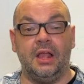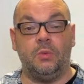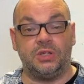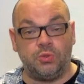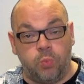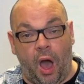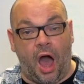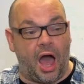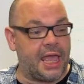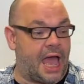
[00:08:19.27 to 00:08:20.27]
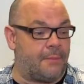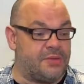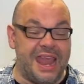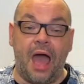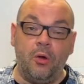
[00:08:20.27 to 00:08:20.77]
Which is why I'm
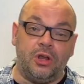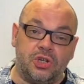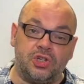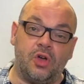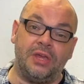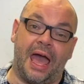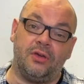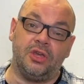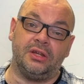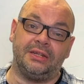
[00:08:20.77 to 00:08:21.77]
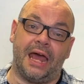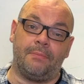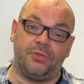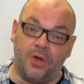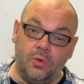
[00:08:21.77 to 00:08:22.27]
now going to show you how you can
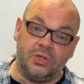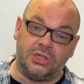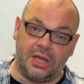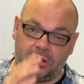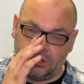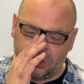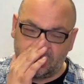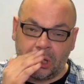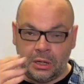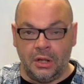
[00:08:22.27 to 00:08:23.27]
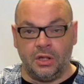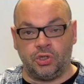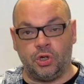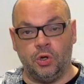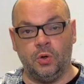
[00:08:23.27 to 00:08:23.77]
adapt those skills
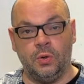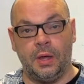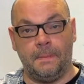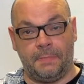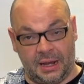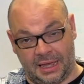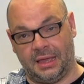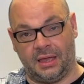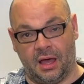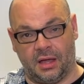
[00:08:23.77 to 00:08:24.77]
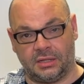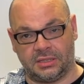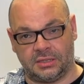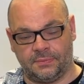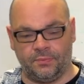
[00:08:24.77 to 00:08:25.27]
to playing cards.